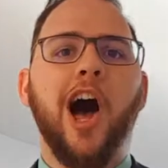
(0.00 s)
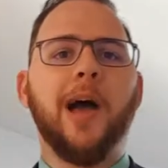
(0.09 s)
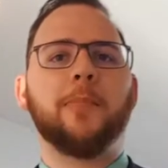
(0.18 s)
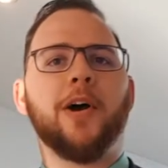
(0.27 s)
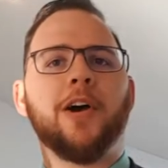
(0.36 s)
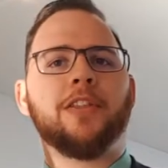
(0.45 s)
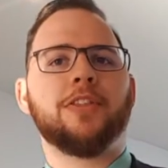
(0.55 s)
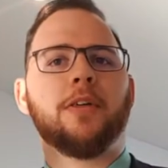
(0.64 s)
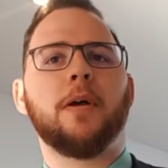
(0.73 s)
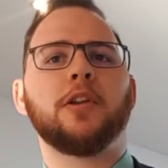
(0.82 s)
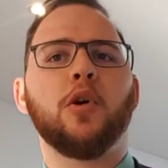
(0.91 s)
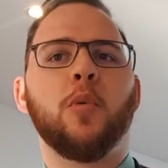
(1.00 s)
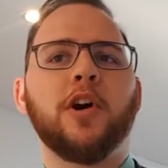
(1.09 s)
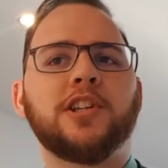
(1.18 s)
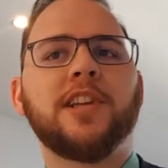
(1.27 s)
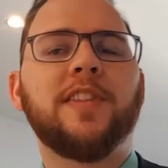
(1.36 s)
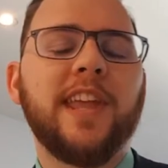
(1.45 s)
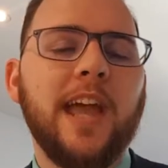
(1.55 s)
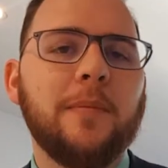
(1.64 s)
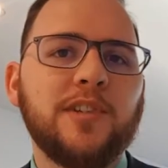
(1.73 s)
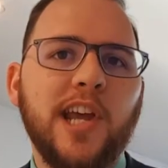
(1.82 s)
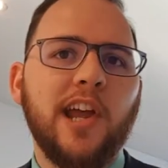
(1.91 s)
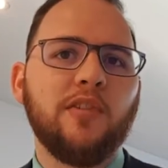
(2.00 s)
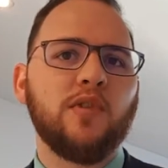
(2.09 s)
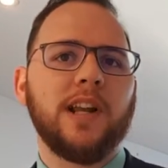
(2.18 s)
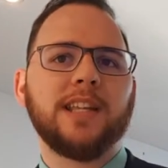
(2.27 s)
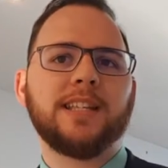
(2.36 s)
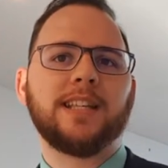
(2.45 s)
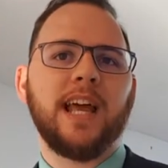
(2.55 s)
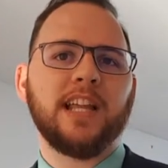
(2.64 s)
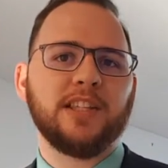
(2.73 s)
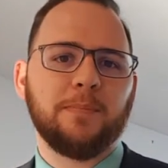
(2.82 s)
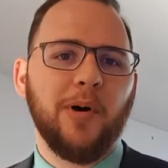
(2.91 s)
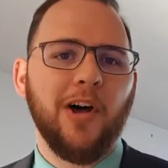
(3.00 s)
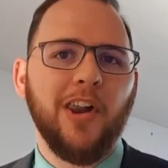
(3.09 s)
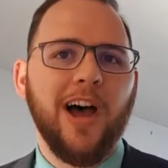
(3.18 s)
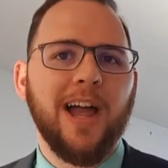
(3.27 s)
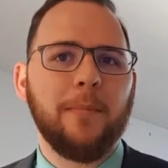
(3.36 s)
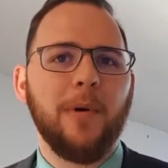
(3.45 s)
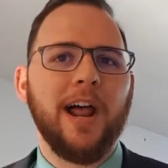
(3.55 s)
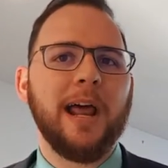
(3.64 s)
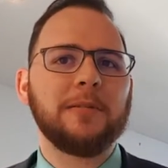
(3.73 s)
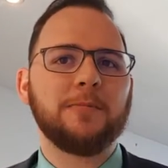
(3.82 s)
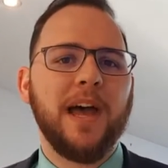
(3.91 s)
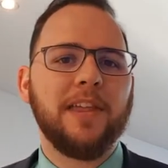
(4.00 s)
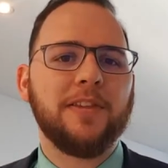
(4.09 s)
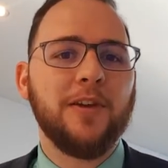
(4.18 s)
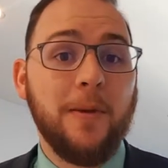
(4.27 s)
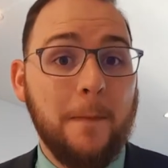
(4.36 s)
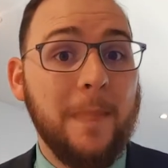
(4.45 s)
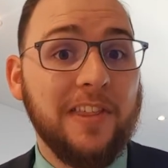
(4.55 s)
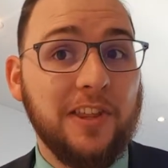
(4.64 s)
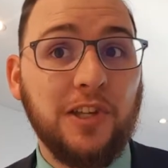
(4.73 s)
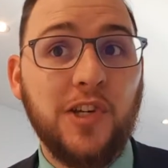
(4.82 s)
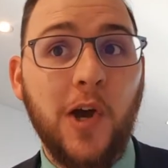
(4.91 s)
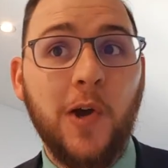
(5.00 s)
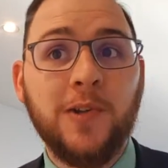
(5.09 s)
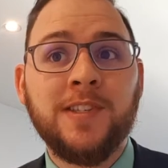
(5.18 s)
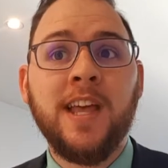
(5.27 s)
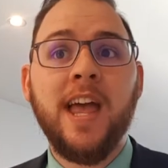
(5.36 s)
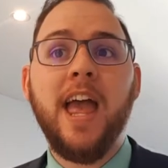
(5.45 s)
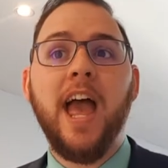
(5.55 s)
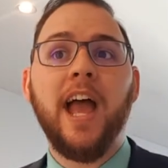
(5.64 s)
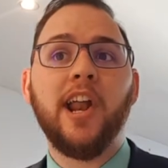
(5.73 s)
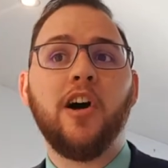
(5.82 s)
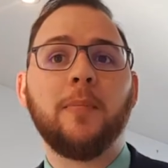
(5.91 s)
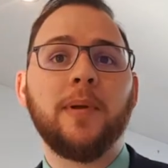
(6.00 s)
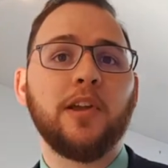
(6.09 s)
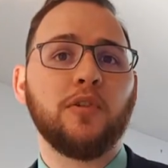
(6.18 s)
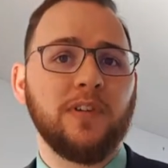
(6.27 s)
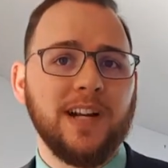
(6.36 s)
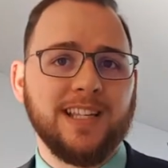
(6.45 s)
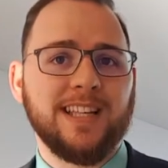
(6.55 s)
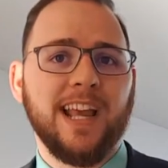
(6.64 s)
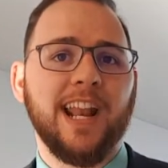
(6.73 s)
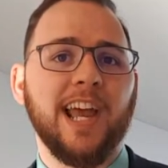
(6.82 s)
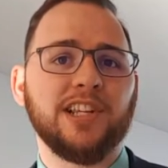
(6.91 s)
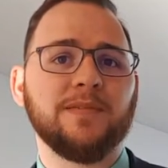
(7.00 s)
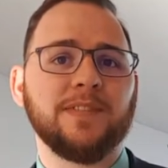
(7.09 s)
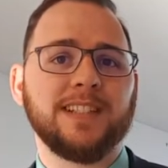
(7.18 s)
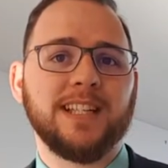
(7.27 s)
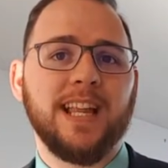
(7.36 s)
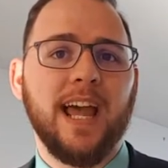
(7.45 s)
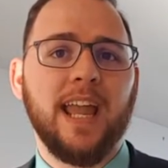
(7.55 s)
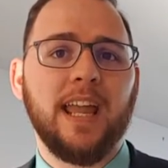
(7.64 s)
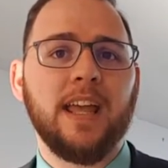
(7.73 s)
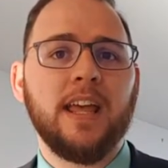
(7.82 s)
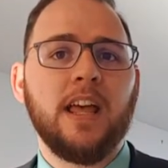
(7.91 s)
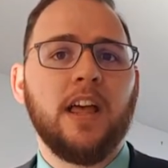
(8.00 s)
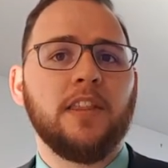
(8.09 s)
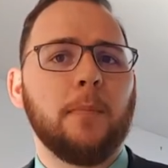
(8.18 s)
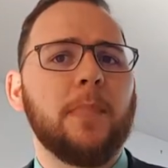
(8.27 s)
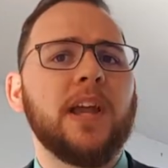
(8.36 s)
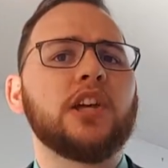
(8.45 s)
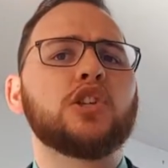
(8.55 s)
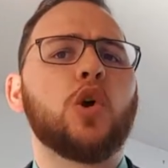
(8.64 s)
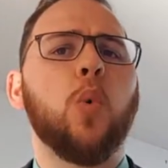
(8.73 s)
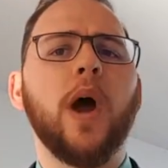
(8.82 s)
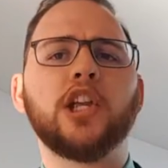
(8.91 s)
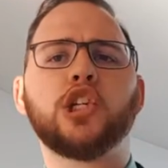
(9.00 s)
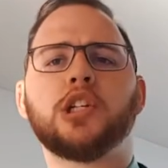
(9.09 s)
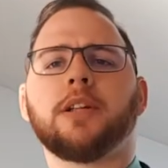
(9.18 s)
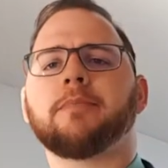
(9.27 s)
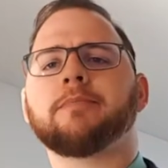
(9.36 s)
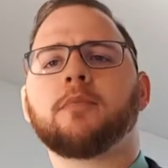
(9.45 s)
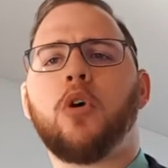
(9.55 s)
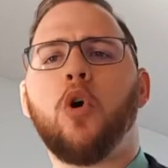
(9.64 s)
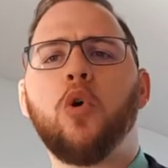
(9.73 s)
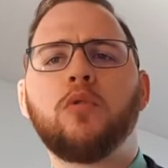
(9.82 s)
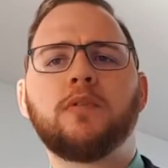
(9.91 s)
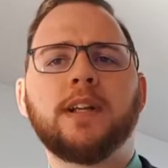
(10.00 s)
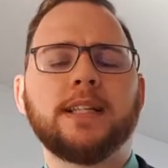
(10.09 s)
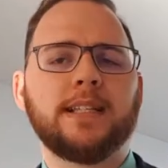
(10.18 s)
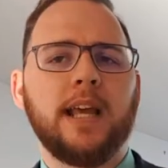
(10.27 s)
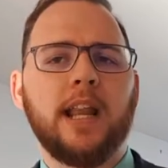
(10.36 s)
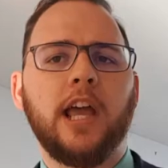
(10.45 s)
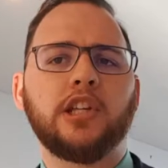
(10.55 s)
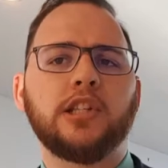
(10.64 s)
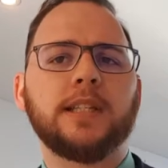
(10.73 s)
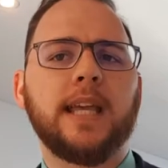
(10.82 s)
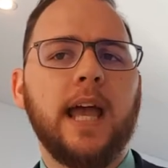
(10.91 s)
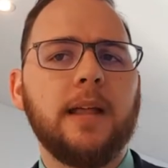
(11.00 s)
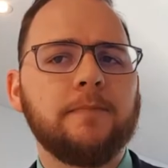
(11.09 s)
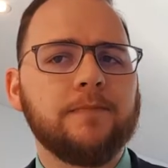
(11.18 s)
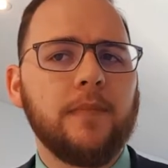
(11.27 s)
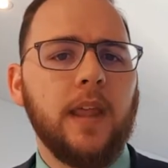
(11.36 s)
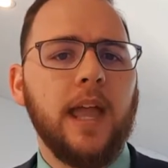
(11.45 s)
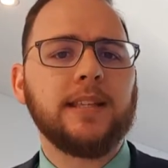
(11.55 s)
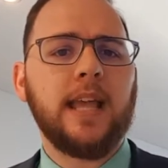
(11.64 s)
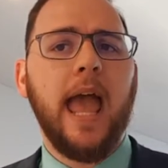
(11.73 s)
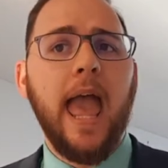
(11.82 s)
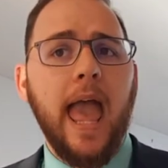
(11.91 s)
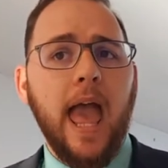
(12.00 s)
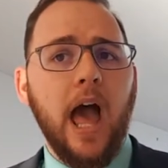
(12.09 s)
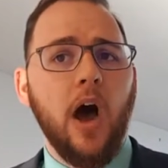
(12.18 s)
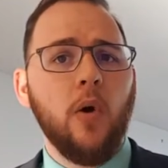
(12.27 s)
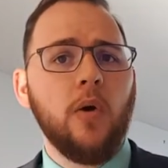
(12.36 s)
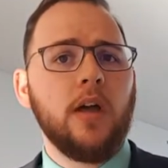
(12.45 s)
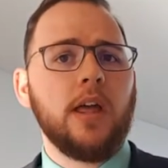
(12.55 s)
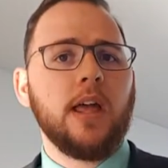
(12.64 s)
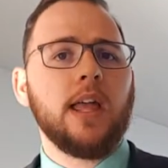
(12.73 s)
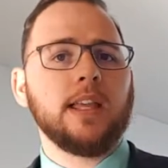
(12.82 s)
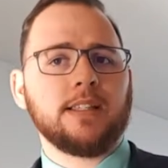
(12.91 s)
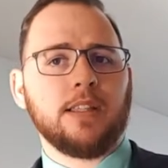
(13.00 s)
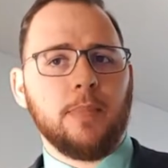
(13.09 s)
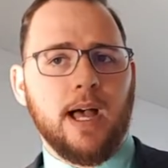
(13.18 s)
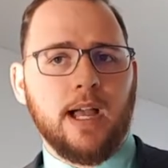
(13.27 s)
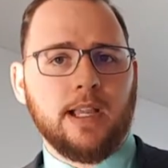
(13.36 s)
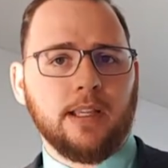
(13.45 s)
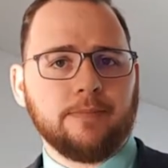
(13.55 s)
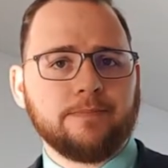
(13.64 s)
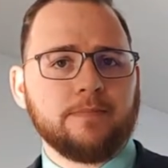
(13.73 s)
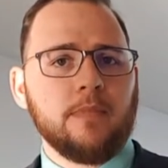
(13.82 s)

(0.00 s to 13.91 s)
Hi Perth, you're watching the MJ Real Estate Spotlight. My name is Matthew, Matthew Jones, and I'll be your real estate agent for today. The biggest question all real estate agents get is how is the market?